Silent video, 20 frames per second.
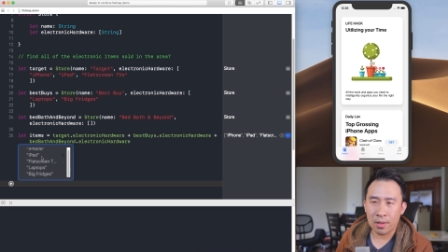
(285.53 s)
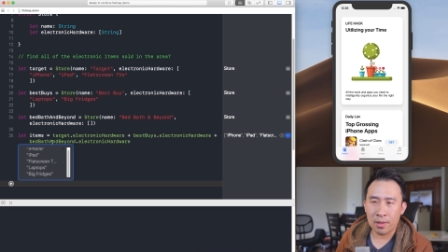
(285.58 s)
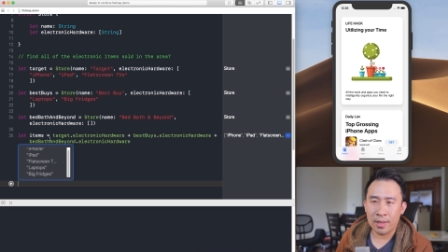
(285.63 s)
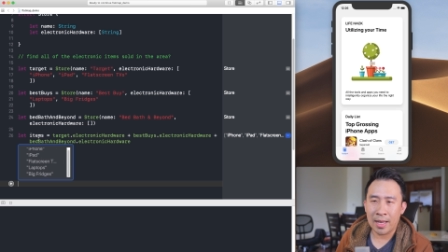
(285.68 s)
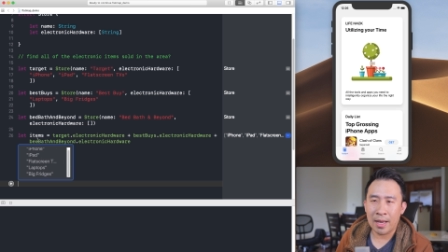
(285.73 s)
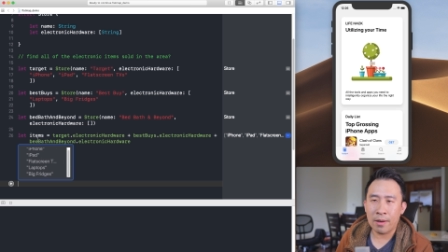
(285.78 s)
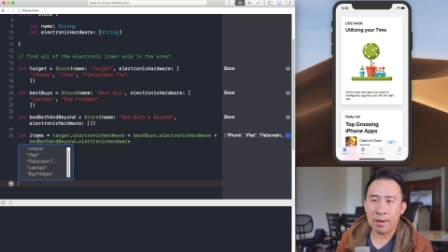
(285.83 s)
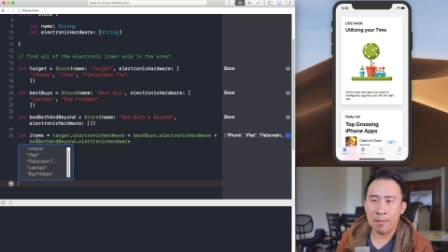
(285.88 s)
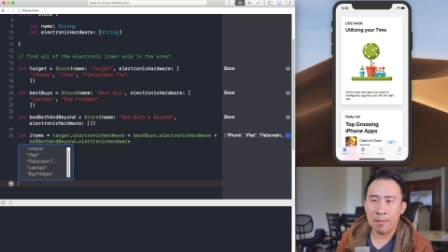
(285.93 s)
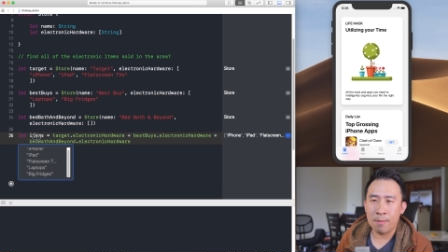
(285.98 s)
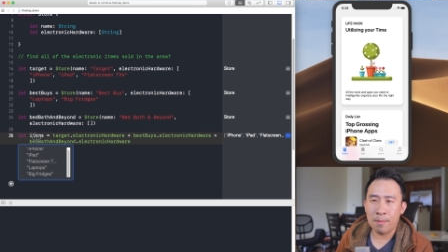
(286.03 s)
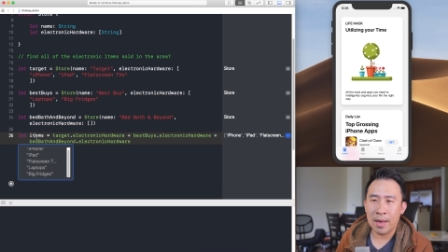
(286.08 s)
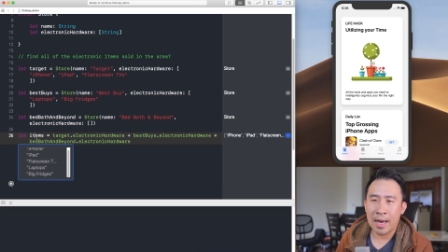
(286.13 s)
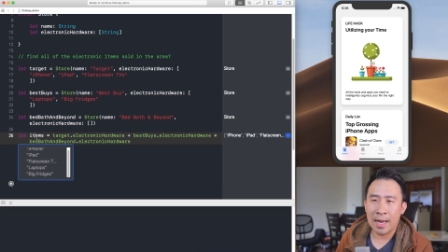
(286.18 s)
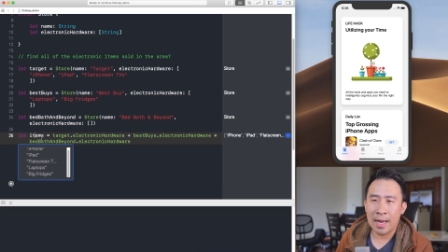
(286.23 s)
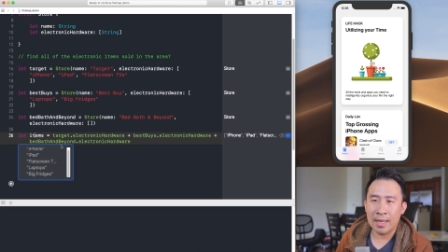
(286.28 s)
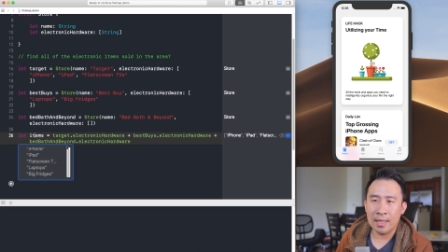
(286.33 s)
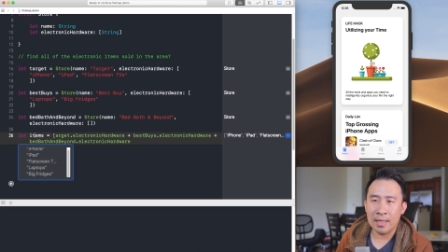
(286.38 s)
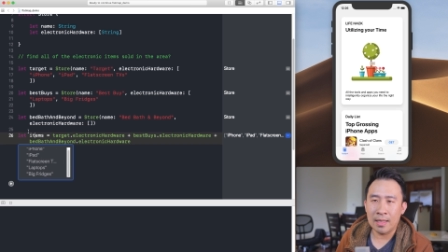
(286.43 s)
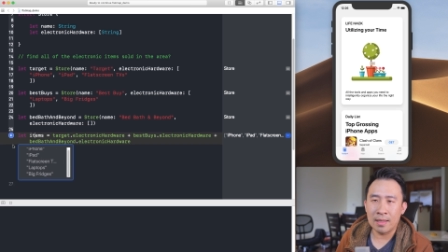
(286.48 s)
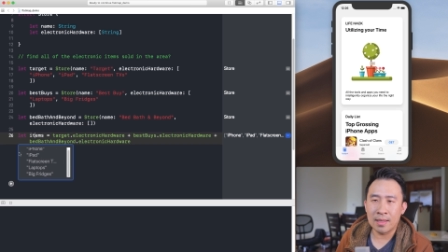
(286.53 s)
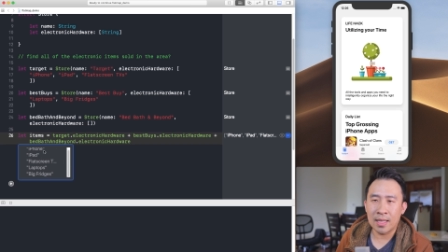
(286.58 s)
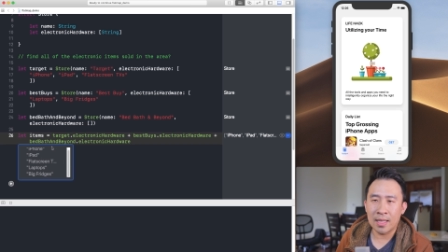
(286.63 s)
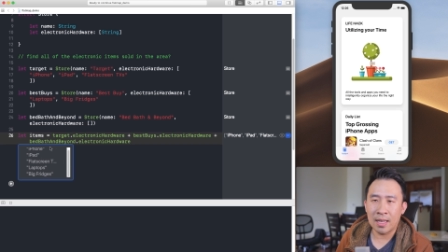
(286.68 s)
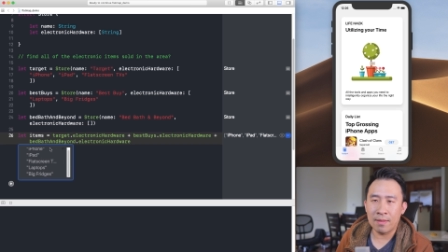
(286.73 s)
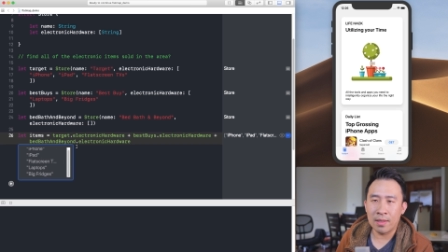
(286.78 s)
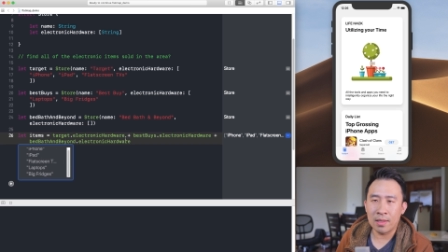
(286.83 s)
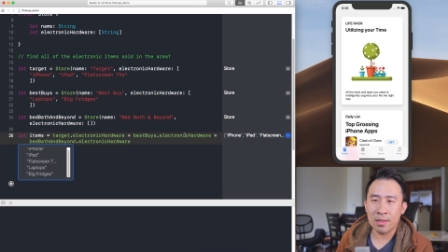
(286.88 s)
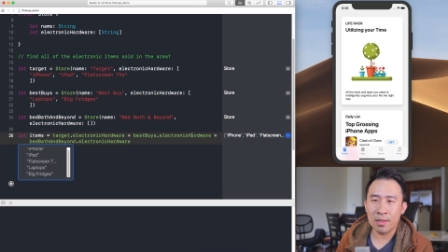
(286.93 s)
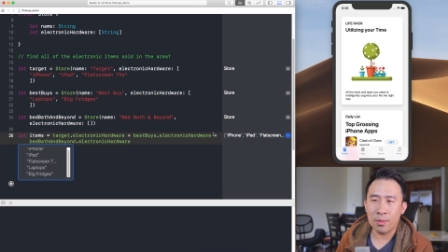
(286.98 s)
are now combined
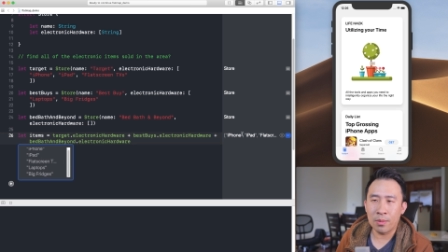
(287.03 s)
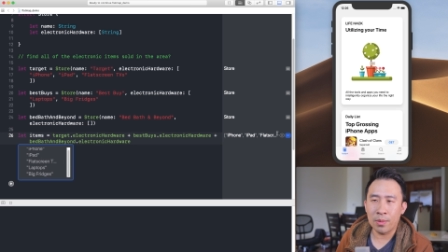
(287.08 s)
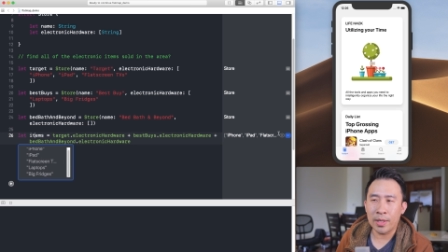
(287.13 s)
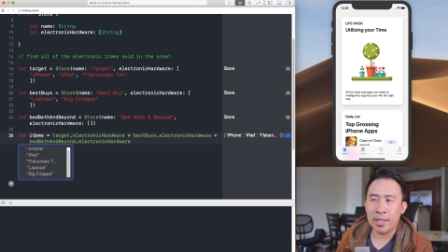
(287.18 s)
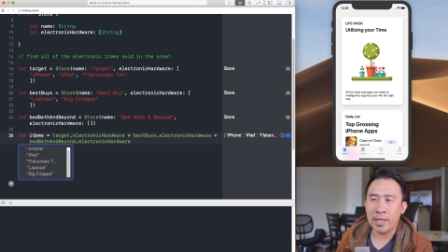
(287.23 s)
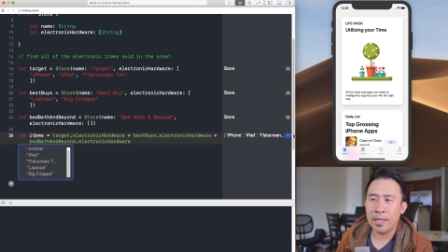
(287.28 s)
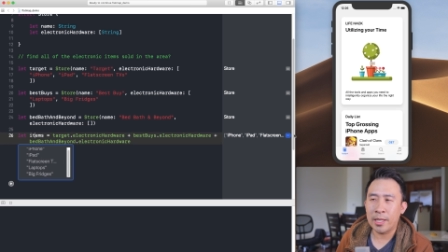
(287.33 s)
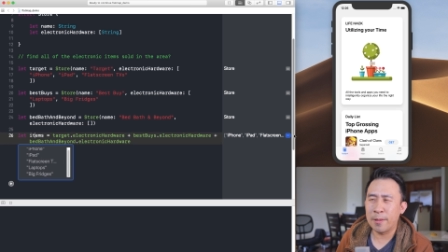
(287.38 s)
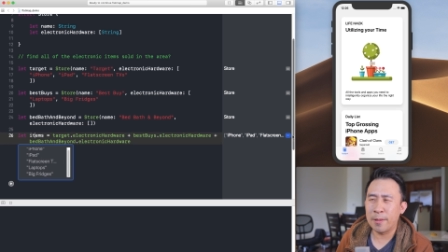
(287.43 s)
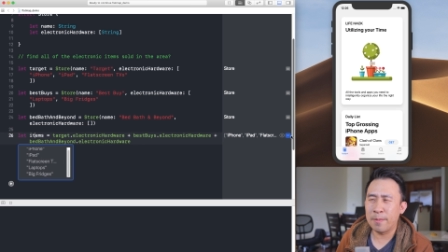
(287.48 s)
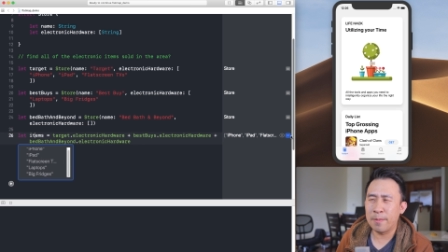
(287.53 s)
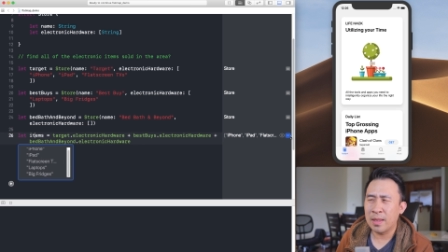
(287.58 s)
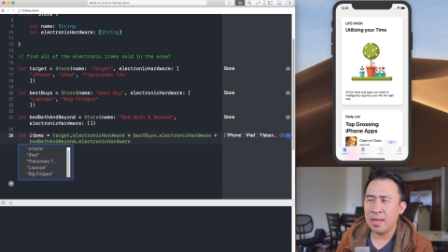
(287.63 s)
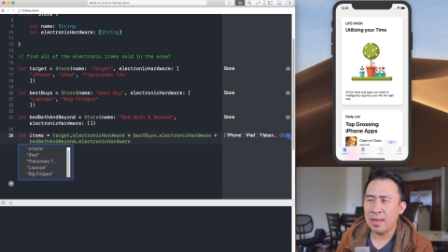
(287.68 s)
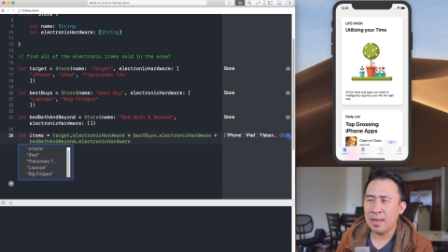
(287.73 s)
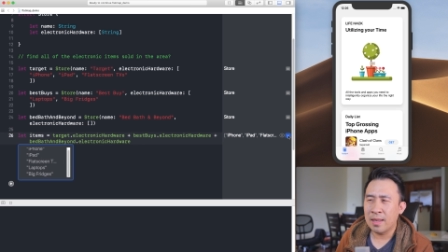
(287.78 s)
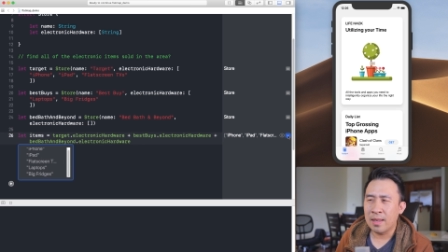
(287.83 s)
inside of this array here.